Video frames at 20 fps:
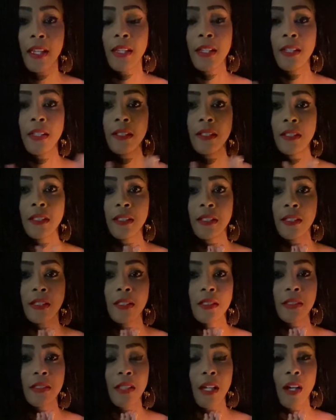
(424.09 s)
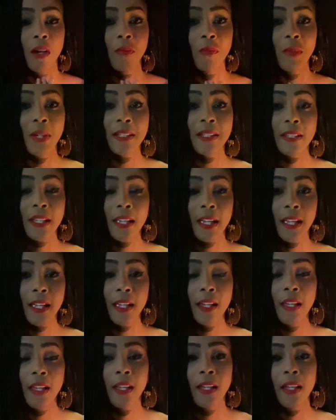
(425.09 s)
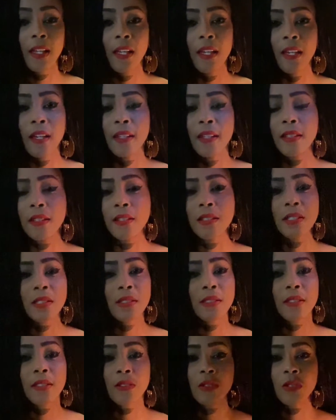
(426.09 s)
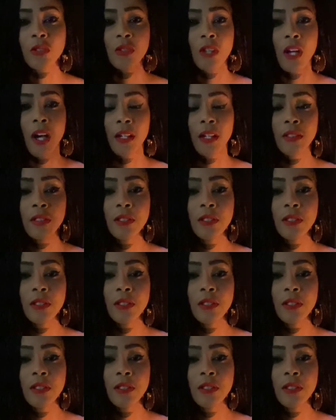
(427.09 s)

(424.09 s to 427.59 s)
it is Monday and it is 6 o'clock.